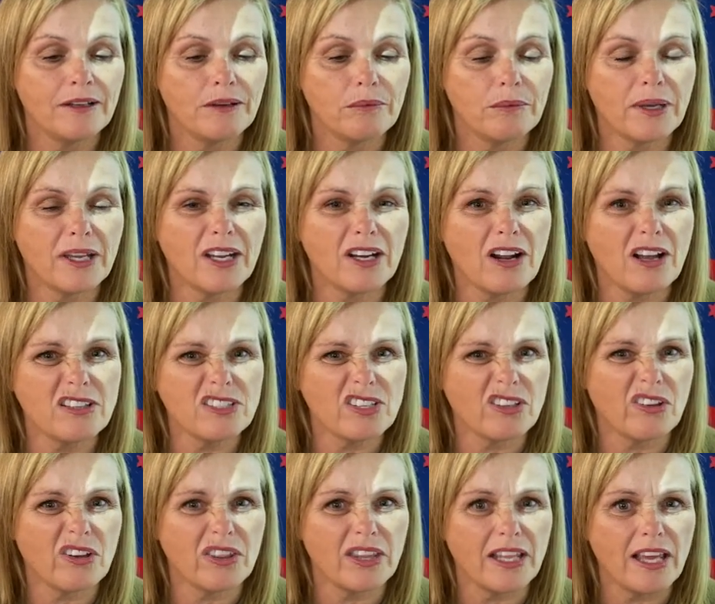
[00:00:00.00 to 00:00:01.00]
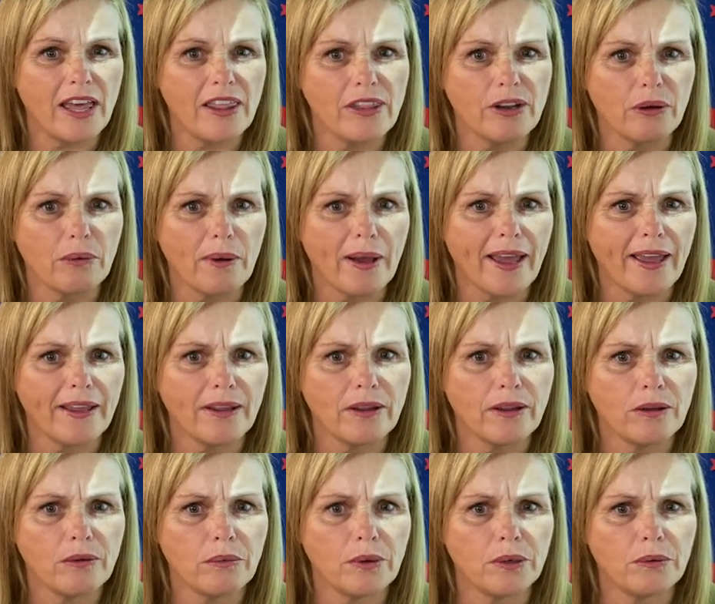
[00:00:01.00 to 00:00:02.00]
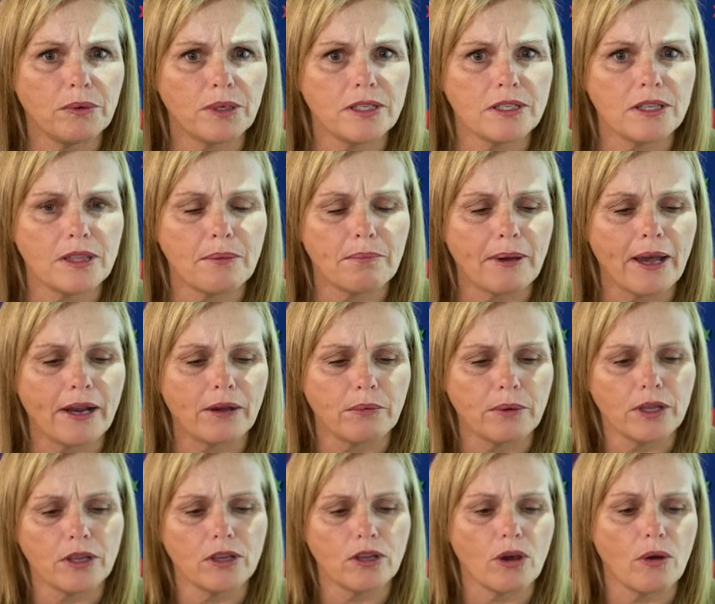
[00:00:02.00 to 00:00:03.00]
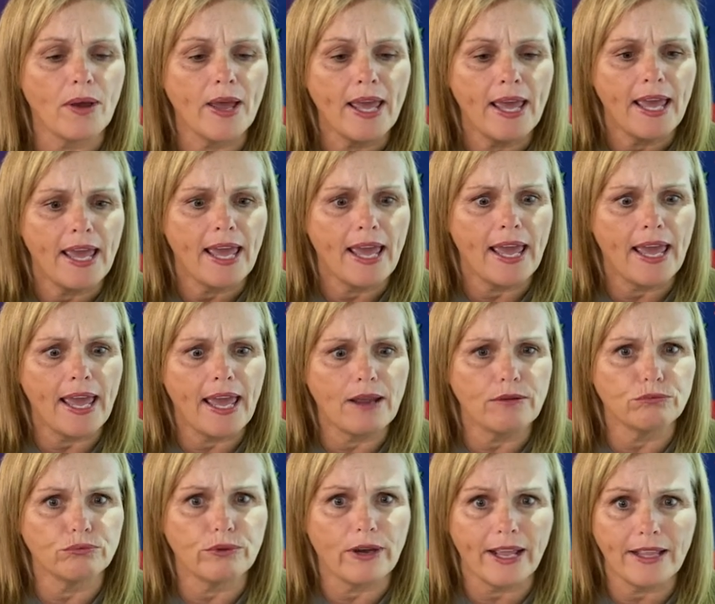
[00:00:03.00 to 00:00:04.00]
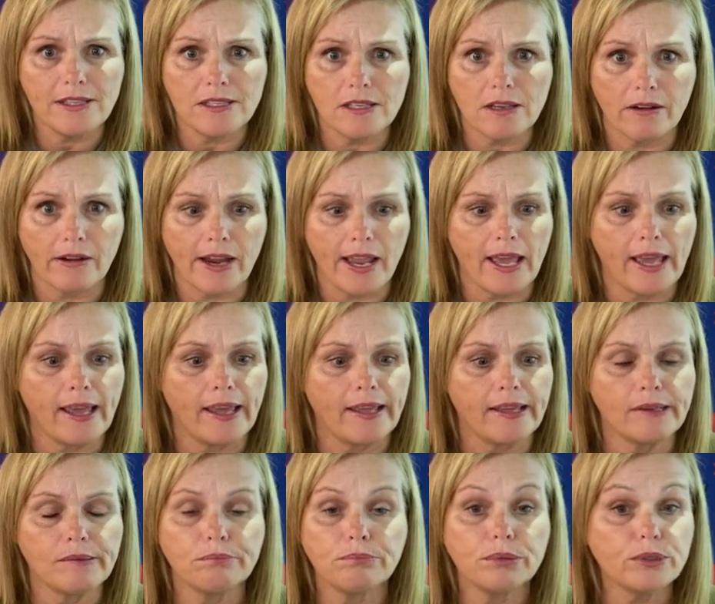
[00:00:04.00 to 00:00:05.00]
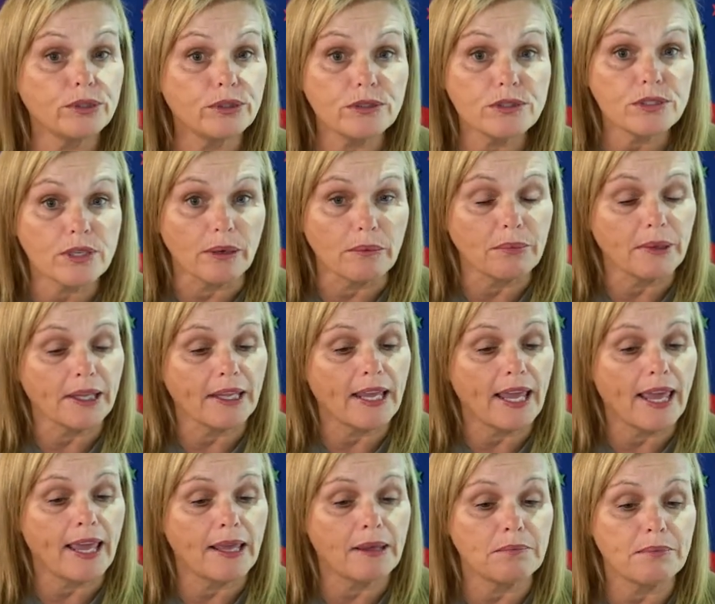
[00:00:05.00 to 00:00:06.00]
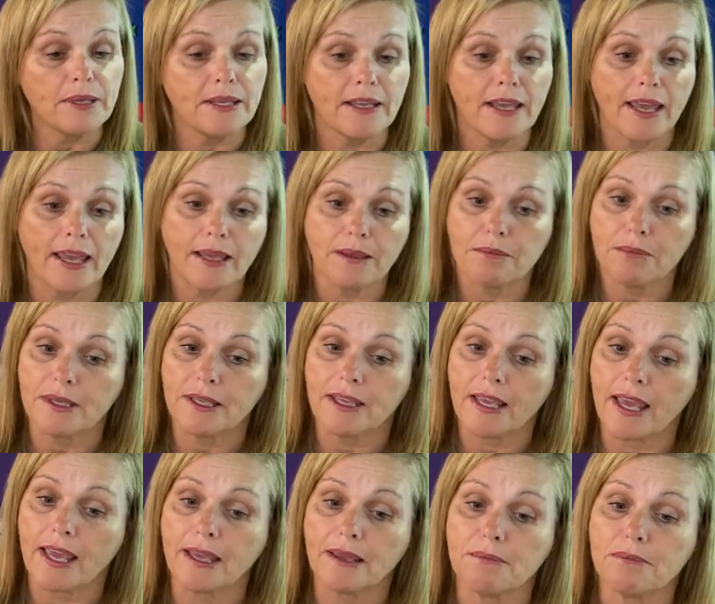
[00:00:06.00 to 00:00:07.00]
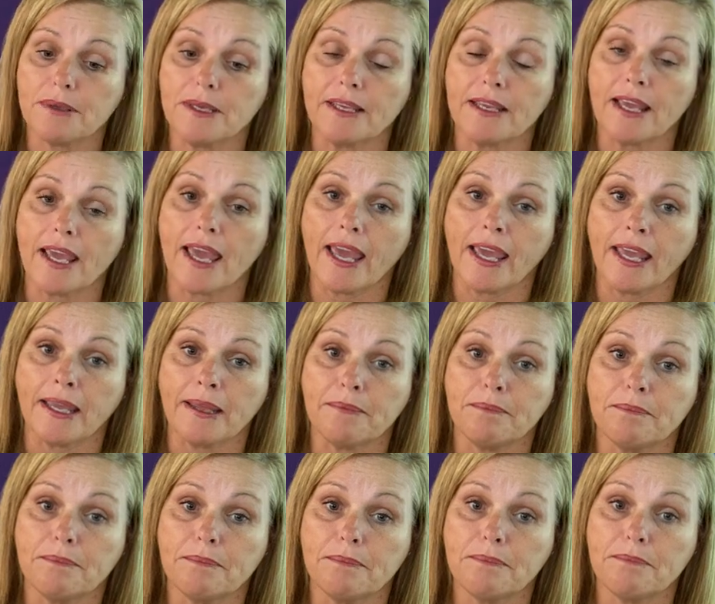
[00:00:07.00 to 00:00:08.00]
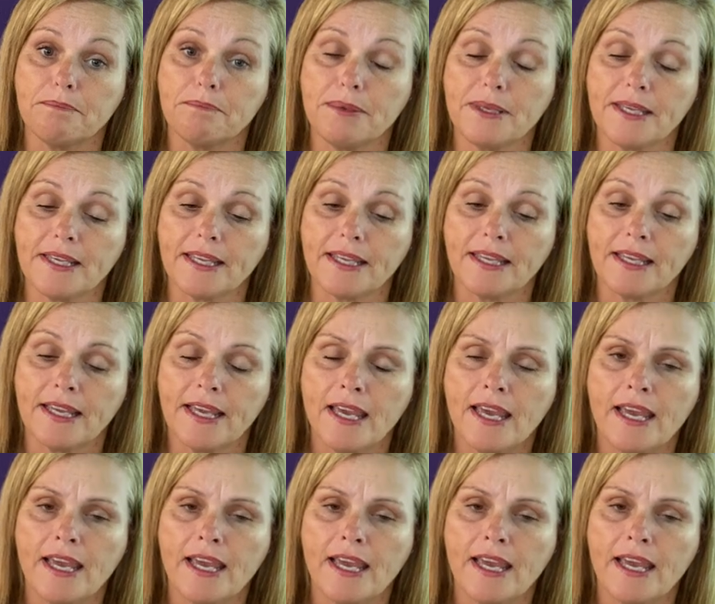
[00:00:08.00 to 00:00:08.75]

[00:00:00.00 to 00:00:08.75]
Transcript: We could also go the other way when we did the pattern. We could go reds are A and blues are B, A, B, A, B, A, B, A, be?